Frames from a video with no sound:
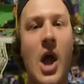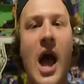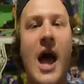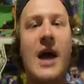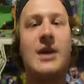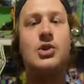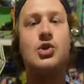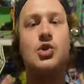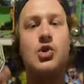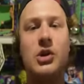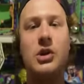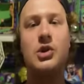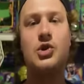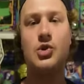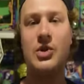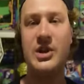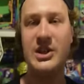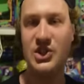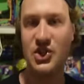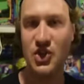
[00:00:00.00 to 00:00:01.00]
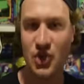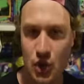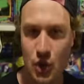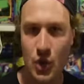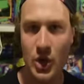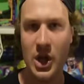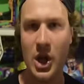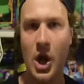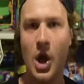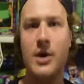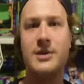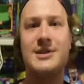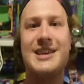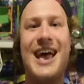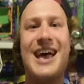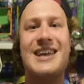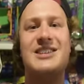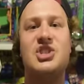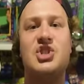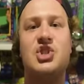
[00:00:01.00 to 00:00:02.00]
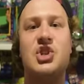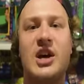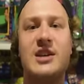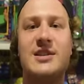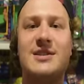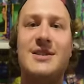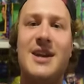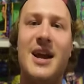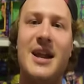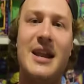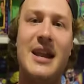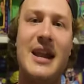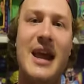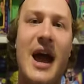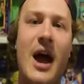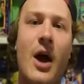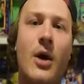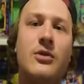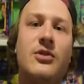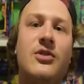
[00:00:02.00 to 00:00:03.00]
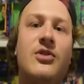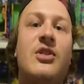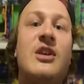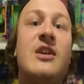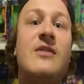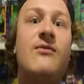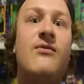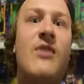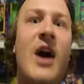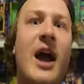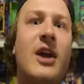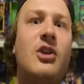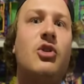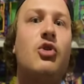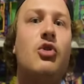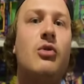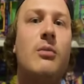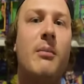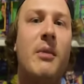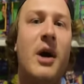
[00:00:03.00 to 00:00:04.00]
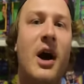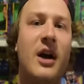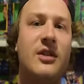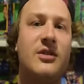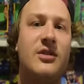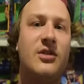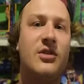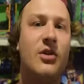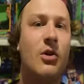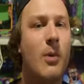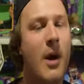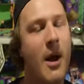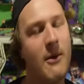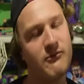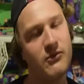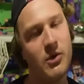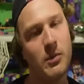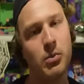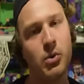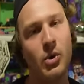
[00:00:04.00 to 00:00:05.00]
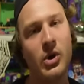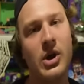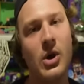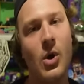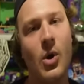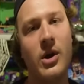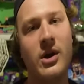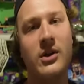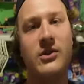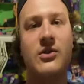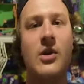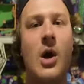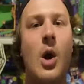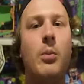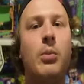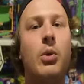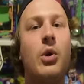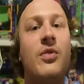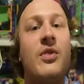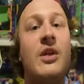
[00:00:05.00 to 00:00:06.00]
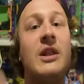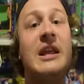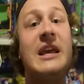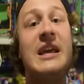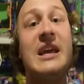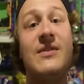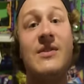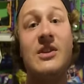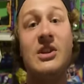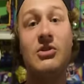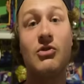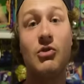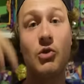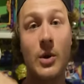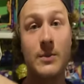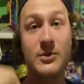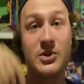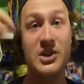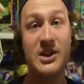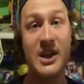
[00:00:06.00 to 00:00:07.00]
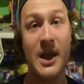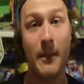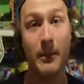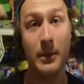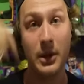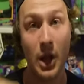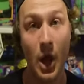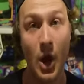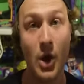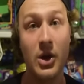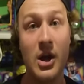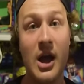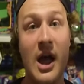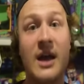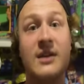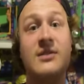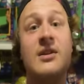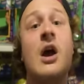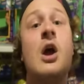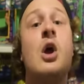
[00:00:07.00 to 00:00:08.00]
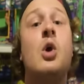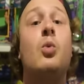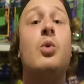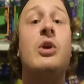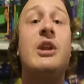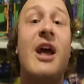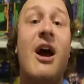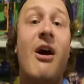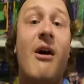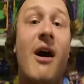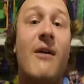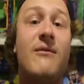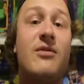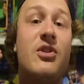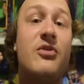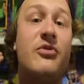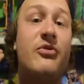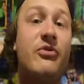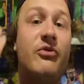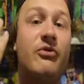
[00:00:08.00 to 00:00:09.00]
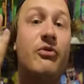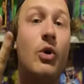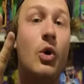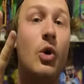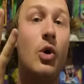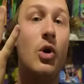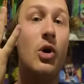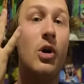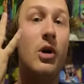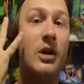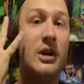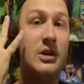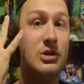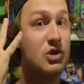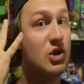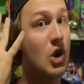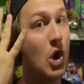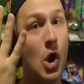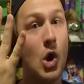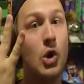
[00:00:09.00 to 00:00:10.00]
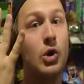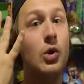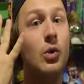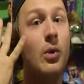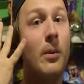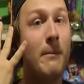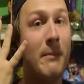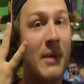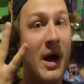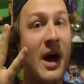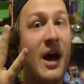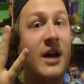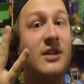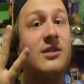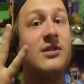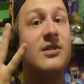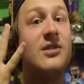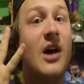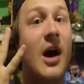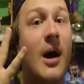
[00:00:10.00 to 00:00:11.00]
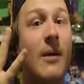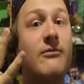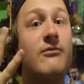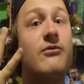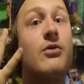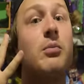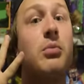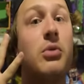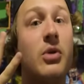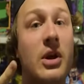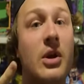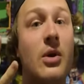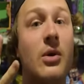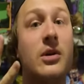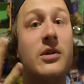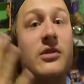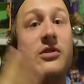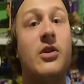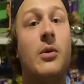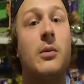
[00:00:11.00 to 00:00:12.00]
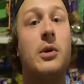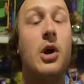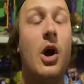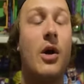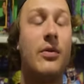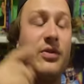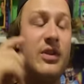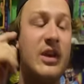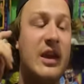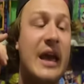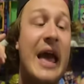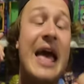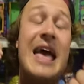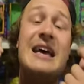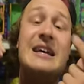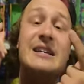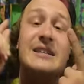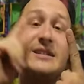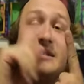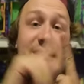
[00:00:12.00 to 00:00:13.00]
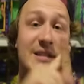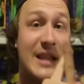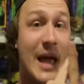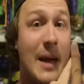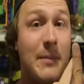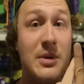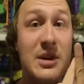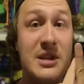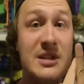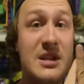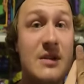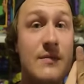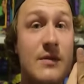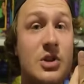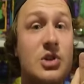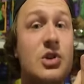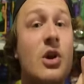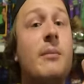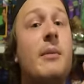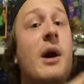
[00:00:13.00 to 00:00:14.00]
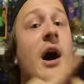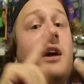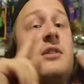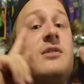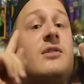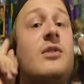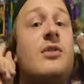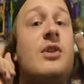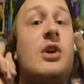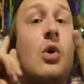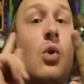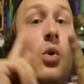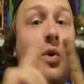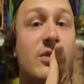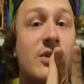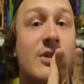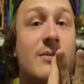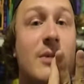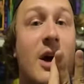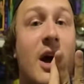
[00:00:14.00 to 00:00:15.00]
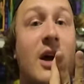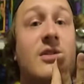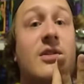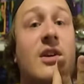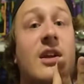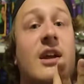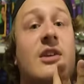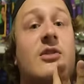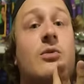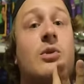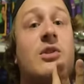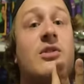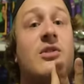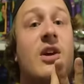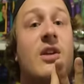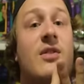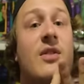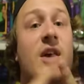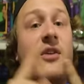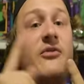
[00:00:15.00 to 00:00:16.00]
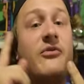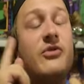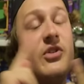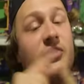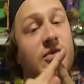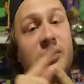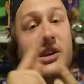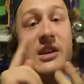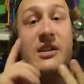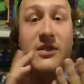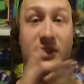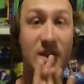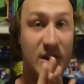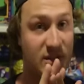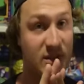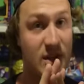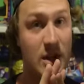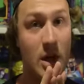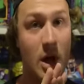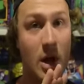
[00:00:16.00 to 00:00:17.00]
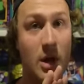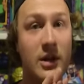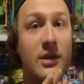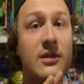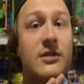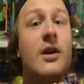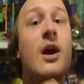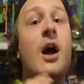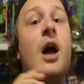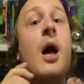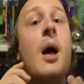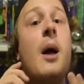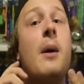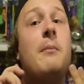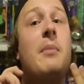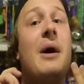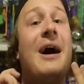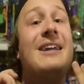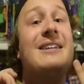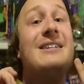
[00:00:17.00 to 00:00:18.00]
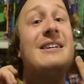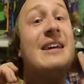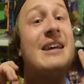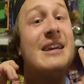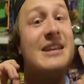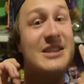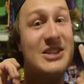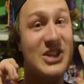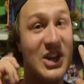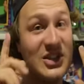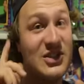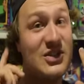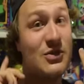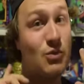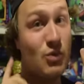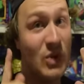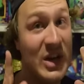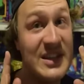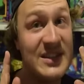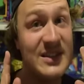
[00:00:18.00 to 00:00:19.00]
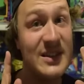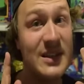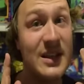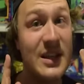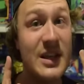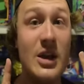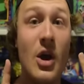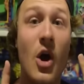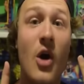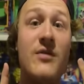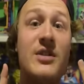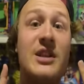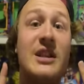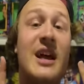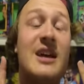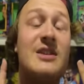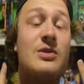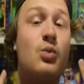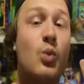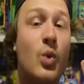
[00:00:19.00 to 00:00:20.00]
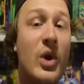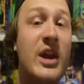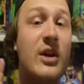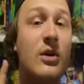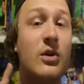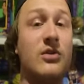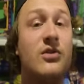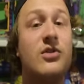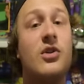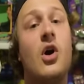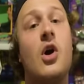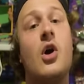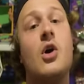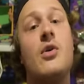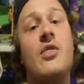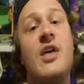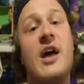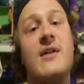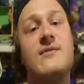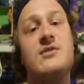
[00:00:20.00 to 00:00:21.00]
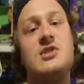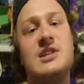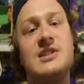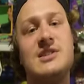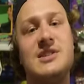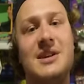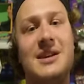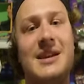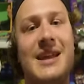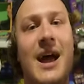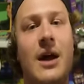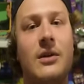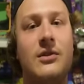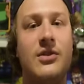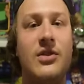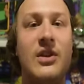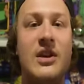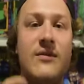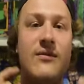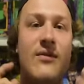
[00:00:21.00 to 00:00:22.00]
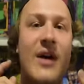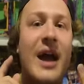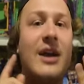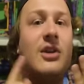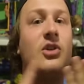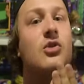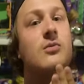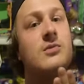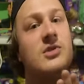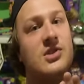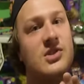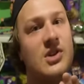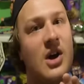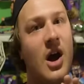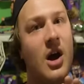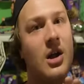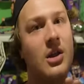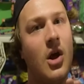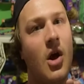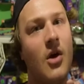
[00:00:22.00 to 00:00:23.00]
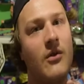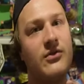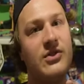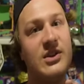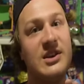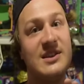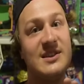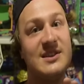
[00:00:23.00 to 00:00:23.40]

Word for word: guys, Trick or Treat Studios has just announced the vacuform masks are up for pre-order. So I'll put the link in the description down below, guys. We now have the four in total masks up for pre-order. So we got the Slappy TV show mask, the Haunted mask, and as we said, they're $50 and $60. But just recently, over the last week or so, they have just announced the vacuform style of the